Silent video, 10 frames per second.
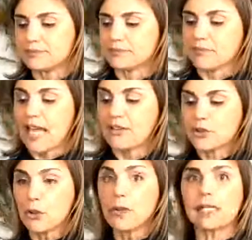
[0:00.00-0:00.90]
And you
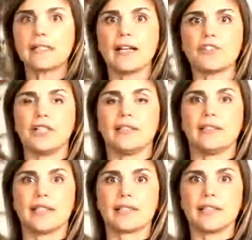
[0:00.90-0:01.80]
don't want to touch it.
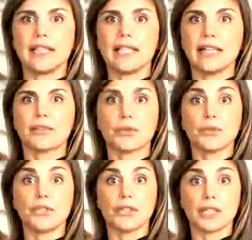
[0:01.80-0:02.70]
That's the thing. Don't
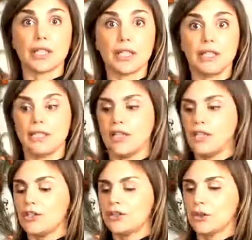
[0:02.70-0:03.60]
stir.
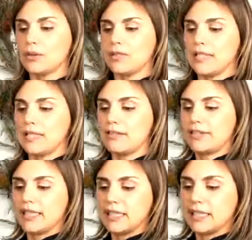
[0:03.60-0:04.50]
Don't
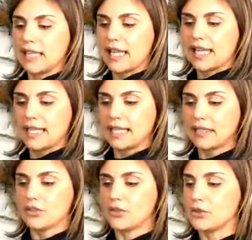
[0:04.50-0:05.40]
even
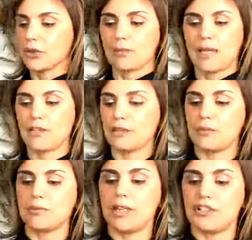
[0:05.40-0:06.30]
use a pastry
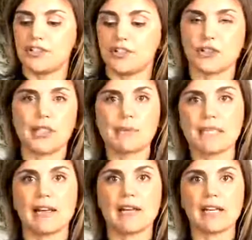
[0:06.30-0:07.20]
brush to scrape
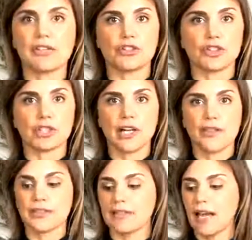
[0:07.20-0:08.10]
down any sugar on
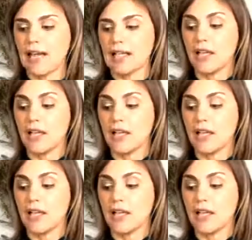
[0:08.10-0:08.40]
the side.